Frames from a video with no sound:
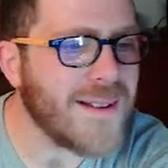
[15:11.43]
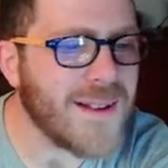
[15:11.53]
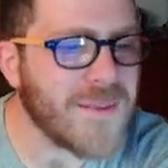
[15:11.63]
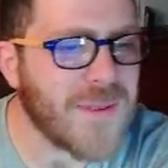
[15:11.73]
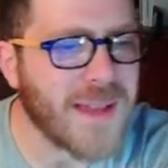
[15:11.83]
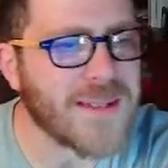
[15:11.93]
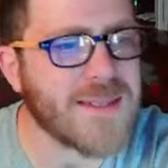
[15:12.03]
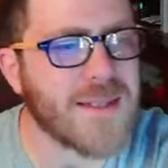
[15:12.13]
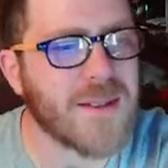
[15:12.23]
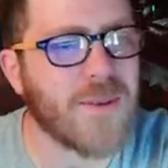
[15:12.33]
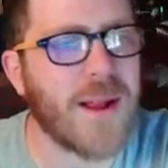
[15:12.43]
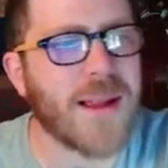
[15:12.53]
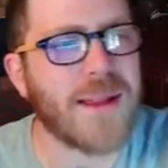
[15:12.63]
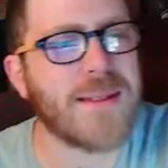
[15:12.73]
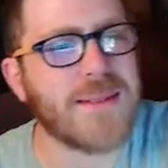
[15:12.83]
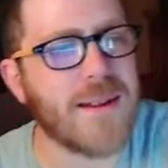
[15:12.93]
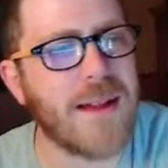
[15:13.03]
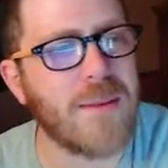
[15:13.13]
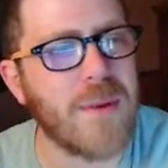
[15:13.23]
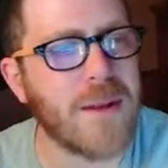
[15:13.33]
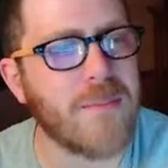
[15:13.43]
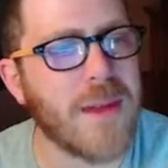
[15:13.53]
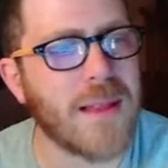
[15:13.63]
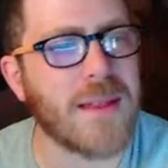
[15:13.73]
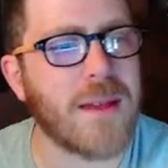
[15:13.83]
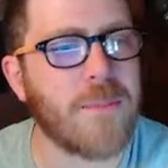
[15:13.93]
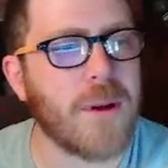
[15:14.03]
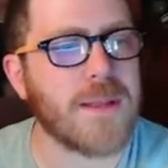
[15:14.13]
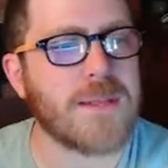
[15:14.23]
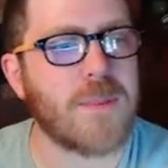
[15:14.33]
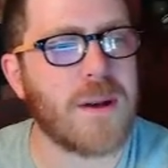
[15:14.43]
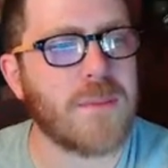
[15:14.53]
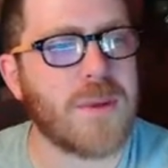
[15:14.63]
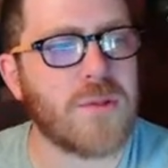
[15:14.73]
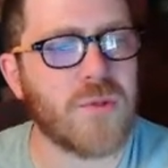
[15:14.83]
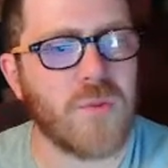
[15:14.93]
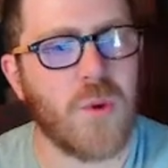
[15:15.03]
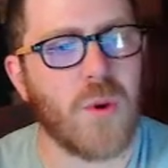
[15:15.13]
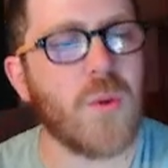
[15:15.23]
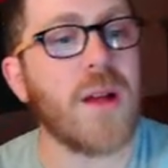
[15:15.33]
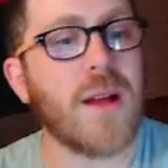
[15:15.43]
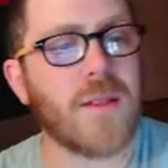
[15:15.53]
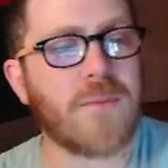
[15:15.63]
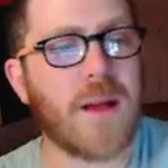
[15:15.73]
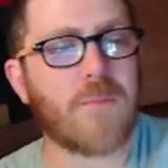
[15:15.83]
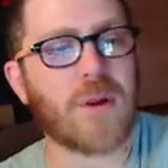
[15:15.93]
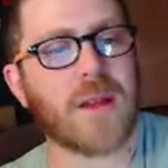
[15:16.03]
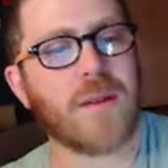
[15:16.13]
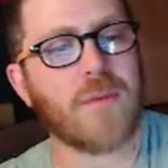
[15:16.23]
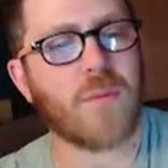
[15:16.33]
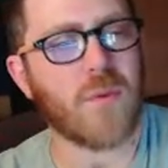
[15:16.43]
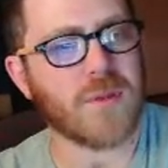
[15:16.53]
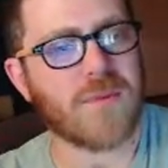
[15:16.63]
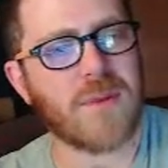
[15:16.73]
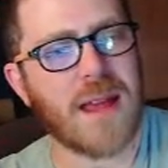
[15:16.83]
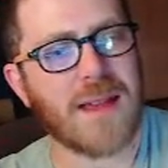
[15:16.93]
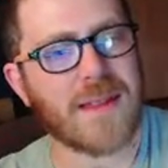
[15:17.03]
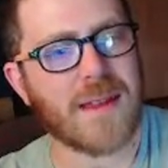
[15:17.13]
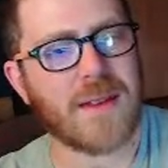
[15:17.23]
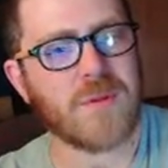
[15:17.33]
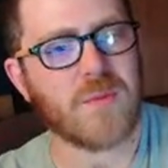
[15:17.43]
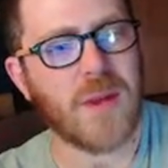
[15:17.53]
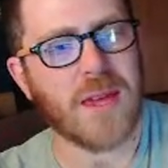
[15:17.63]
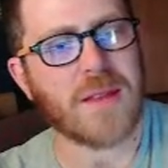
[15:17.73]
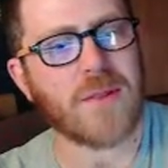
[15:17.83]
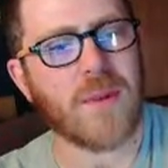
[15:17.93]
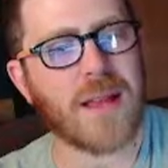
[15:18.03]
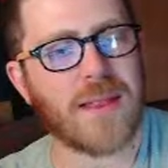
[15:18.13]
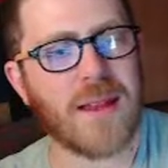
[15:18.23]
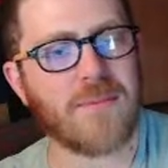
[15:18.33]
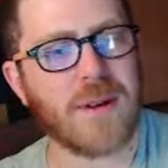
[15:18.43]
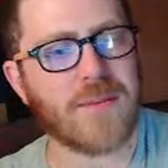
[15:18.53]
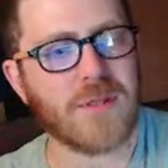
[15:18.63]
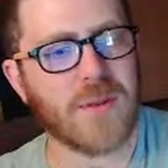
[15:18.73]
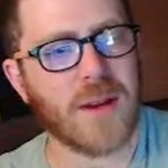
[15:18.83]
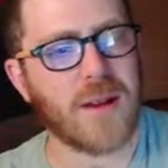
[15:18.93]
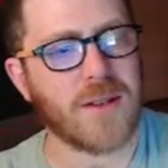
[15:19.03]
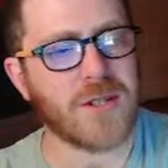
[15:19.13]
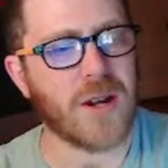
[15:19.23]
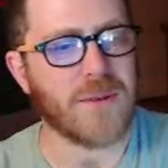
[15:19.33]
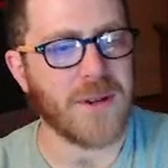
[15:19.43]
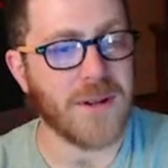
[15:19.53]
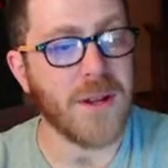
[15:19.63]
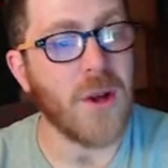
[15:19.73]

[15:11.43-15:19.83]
Thanks to the crack in time in Amelia Pond's bedroom wall, the fabric of the walls of reality was weakened around Ledworth during her childhood.